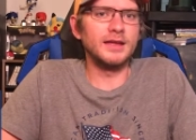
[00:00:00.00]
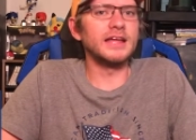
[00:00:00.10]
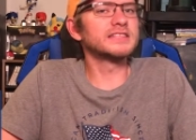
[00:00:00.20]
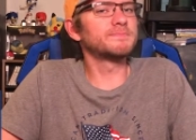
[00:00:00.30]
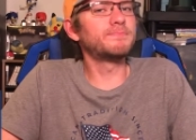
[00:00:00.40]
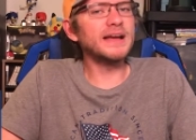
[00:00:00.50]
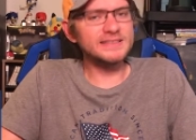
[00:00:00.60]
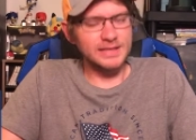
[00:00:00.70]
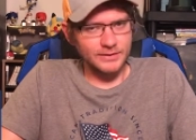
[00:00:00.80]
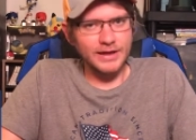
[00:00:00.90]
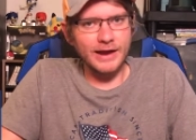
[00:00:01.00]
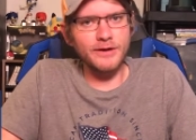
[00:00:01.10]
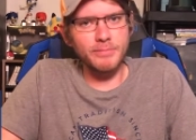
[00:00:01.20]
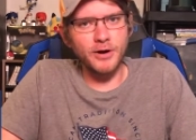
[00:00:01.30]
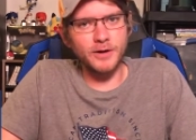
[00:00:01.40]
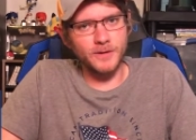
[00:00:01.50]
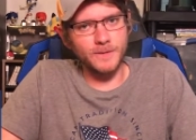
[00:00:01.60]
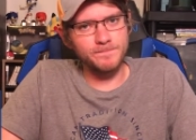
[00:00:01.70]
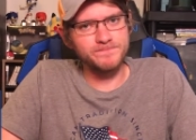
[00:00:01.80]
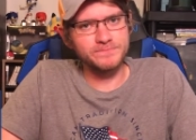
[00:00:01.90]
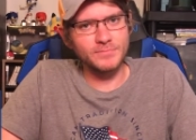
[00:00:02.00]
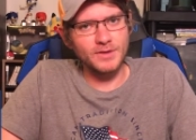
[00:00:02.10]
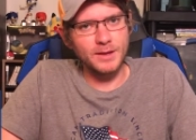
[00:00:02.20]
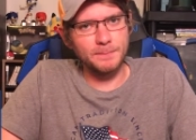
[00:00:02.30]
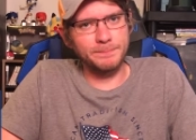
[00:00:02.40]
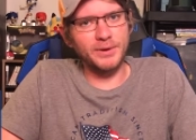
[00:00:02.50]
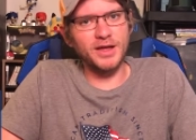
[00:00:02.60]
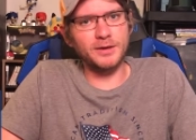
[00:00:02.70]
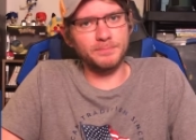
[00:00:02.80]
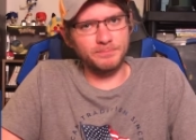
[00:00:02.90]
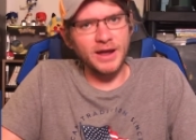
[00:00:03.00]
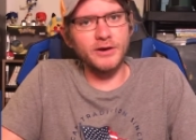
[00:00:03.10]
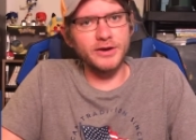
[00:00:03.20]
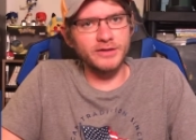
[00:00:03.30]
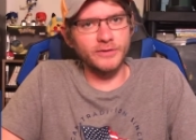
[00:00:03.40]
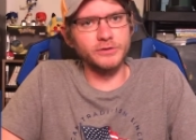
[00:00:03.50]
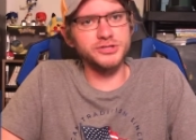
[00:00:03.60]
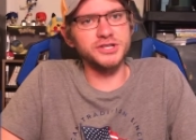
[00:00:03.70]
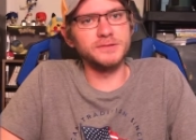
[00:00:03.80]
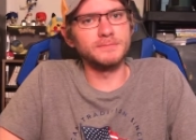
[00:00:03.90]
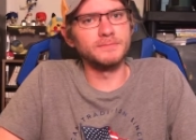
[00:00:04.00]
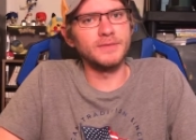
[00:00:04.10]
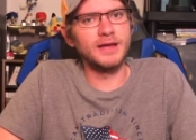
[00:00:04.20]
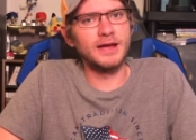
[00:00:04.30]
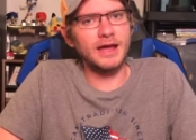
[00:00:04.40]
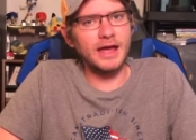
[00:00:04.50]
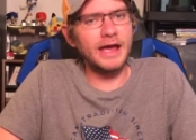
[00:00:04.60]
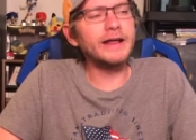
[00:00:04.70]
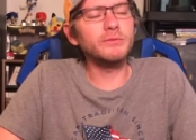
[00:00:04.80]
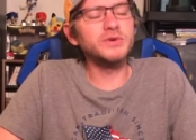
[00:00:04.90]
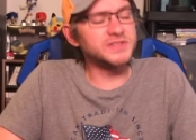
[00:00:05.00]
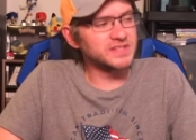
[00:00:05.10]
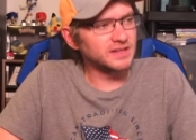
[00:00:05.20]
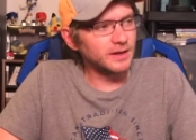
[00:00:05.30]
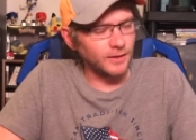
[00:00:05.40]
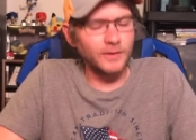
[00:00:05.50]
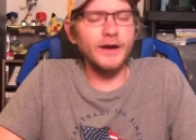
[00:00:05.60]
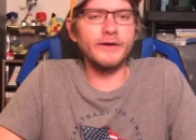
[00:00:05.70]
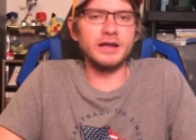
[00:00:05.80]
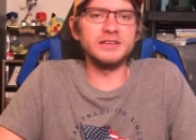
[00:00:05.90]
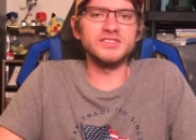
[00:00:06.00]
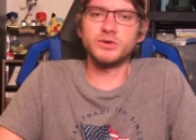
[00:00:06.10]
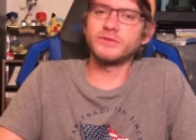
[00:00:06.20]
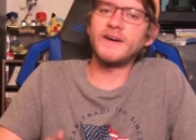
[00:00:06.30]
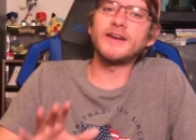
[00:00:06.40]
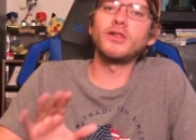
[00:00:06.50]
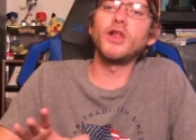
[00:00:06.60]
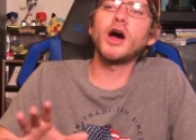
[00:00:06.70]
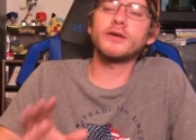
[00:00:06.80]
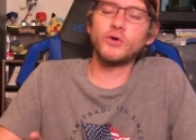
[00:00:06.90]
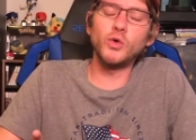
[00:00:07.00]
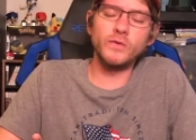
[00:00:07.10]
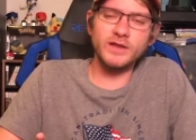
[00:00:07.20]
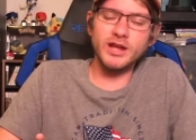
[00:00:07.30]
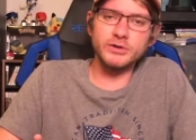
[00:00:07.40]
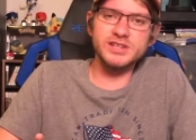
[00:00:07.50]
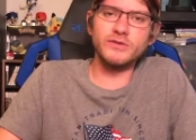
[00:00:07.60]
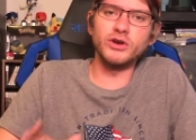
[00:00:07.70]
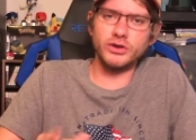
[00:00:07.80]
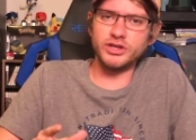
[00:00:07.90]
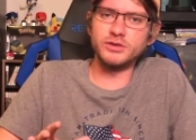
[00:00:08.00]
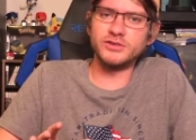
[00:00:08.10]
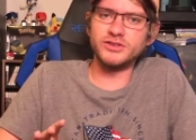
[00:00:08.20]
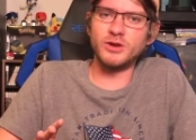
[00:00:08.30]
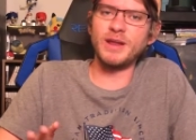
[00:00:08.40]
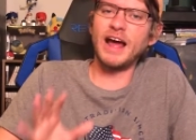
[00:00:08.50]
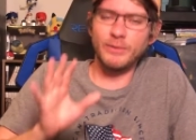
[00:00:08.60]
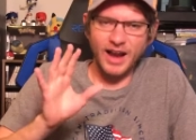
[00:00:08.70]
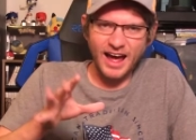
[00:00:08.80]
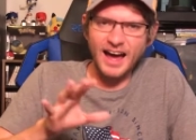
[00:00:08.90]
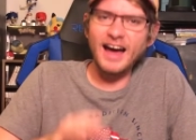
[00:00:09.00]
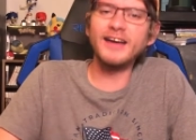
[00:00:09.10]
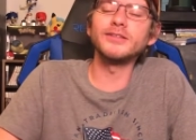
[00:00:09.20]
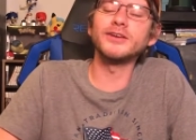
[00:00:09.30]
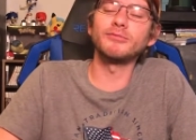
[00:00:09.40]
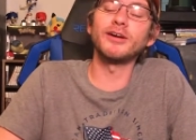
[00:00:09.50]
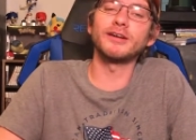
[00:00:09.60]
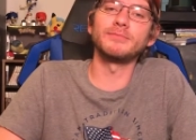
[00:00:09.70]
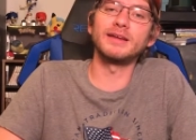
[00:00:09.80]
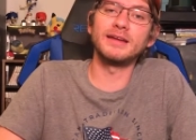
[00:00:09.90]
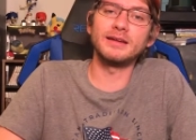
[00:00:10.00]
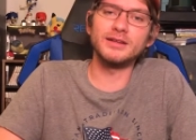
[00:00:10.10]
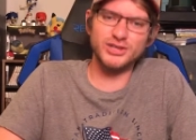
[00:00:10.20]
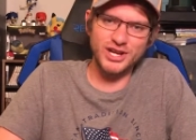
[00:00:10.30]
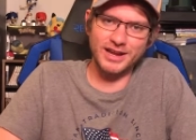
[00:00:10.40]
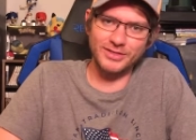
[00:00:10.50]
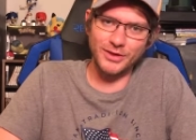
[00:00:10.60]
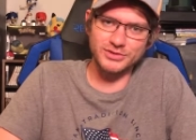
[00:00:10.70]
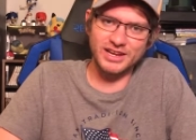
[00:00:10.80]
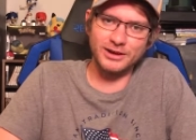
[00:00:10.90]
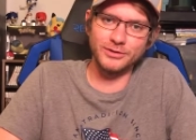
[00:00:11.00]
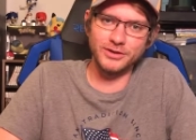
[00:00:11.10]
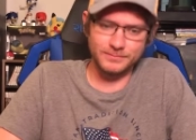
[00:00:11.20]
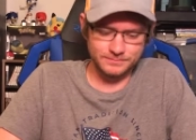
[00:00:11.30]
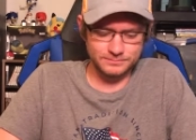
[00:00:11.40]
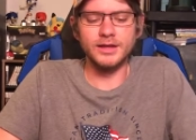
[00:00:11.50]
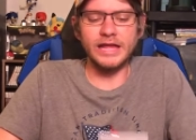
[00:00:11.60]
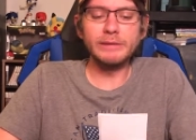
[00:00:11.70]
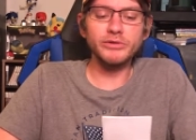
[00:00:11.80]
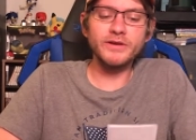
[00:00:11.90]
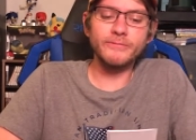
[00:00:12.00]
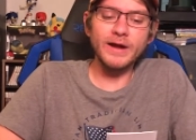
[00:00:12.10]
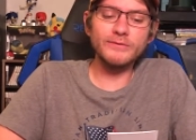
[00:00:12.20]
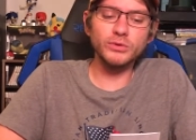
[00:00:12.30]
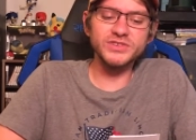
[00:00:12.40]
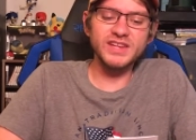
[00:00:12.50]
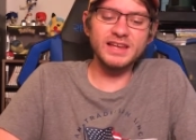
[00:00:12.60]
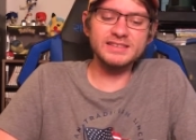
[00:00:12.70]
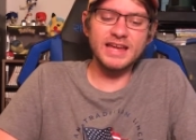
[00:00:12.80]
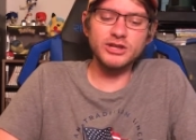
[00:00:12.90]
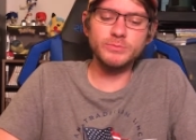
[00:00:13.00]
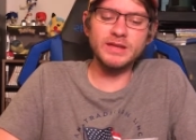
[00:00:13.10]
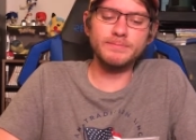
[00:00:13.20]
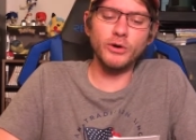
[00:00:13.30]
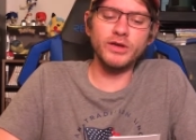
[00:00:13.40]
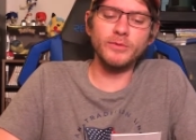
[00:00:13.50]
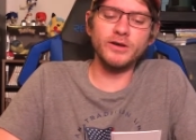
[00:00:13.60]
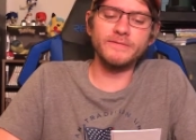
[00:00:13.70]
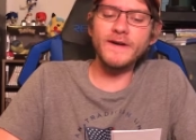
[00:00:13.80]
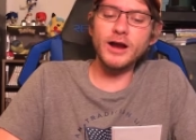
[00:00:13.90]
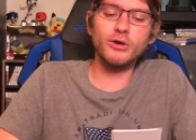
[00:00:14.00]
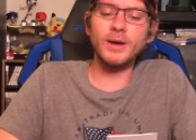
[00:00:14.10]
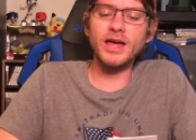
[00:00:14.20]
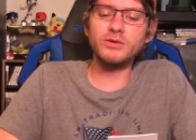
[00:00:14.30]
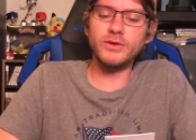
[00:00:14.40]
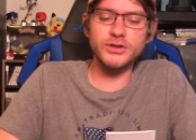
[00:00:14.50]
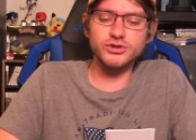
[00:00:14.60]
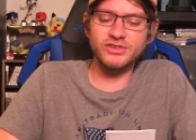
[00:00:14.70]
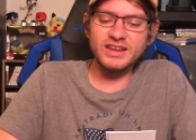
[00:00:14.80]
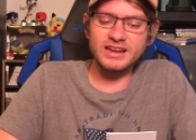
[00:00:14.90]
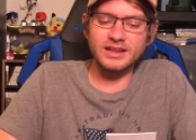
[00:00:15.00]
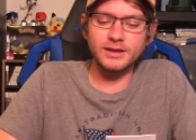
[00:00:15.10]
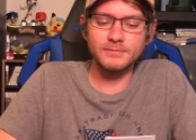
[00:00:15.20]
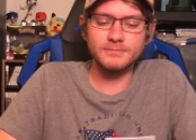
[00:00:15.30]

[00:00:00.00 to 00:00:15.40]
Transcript: It's basically Harry Potter, but parody version. And it was hilarious. You can find a lot of cool videos of it on YouTube, and I would highly recommend checking those out. Emily Fravel says, can you beat Pokemon Fire Red with a Dratini?